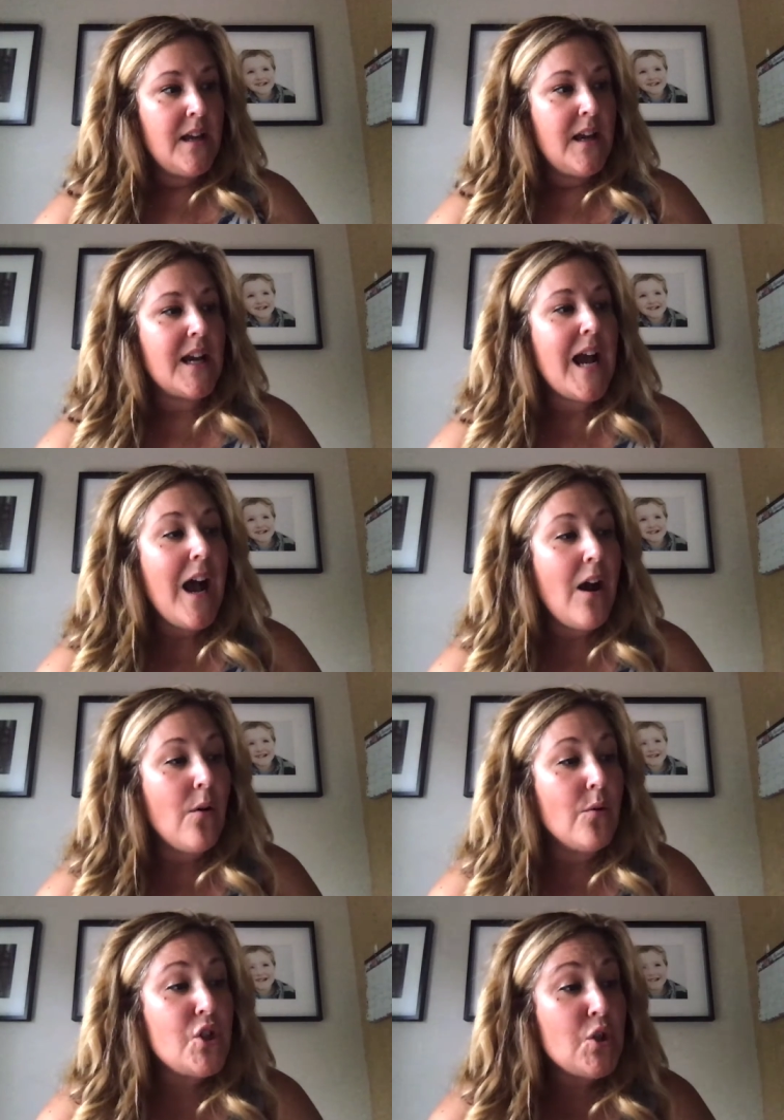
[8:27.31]
A
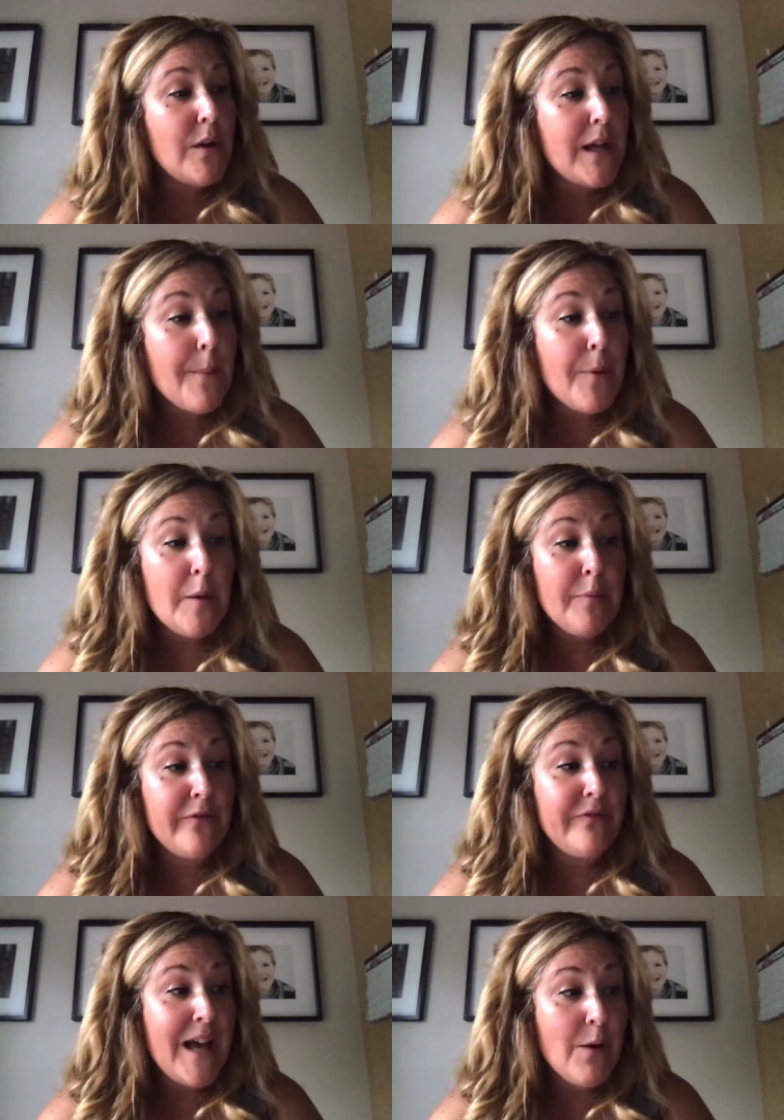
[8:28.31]
cow chewing a purple
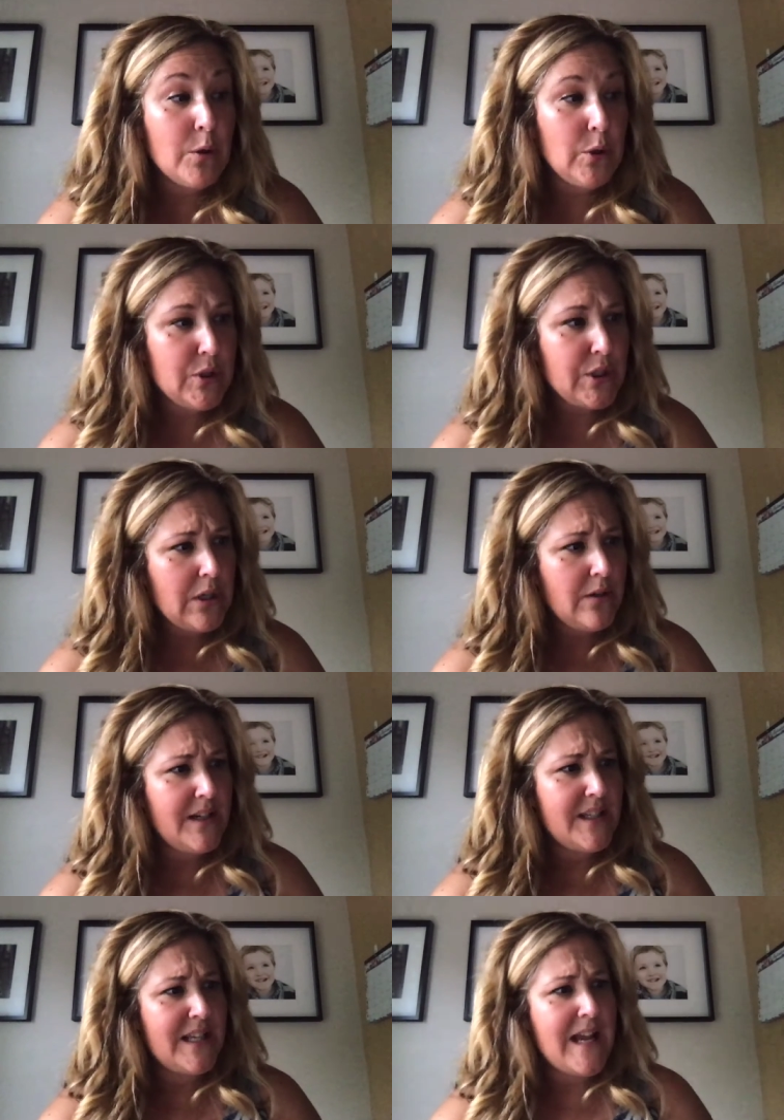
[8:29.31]
flower looked
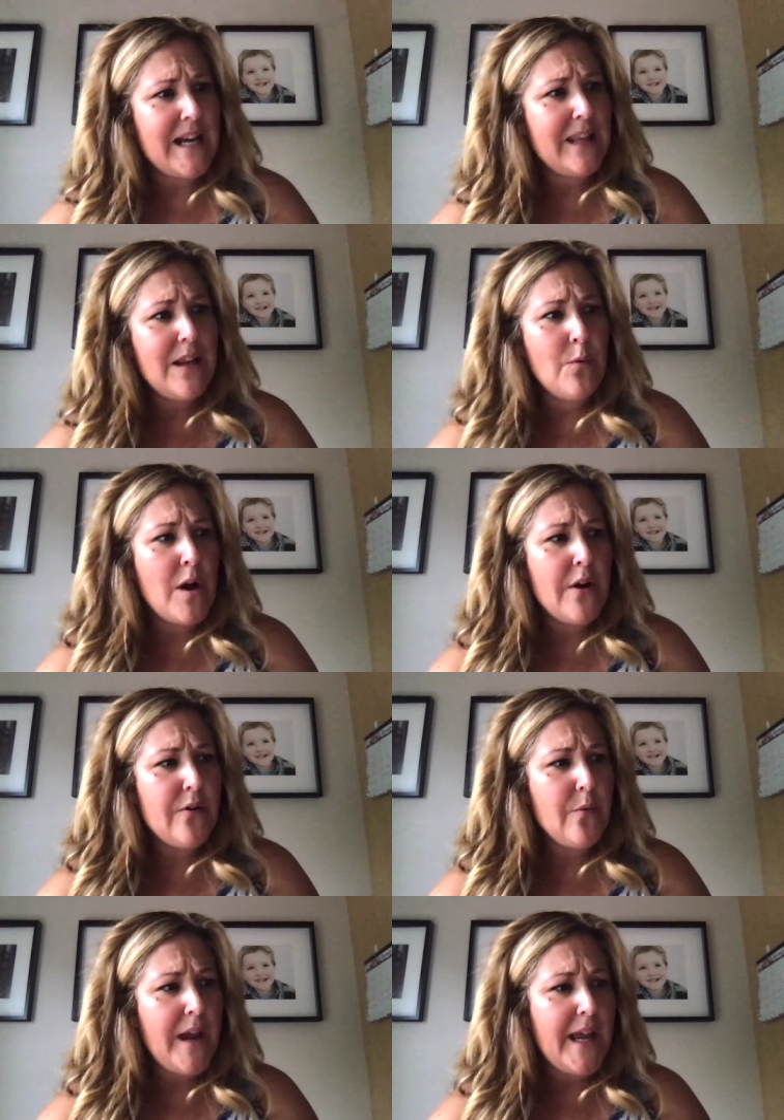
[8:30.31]
curiously at it and then wandered
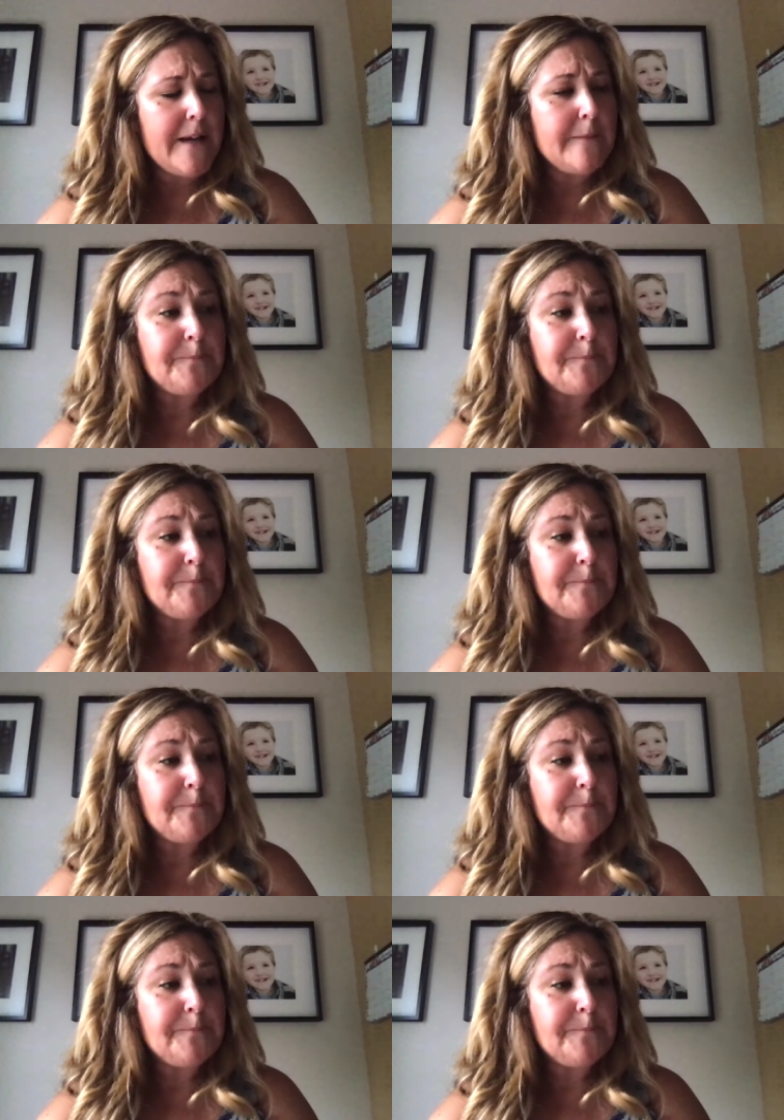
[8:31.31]
away.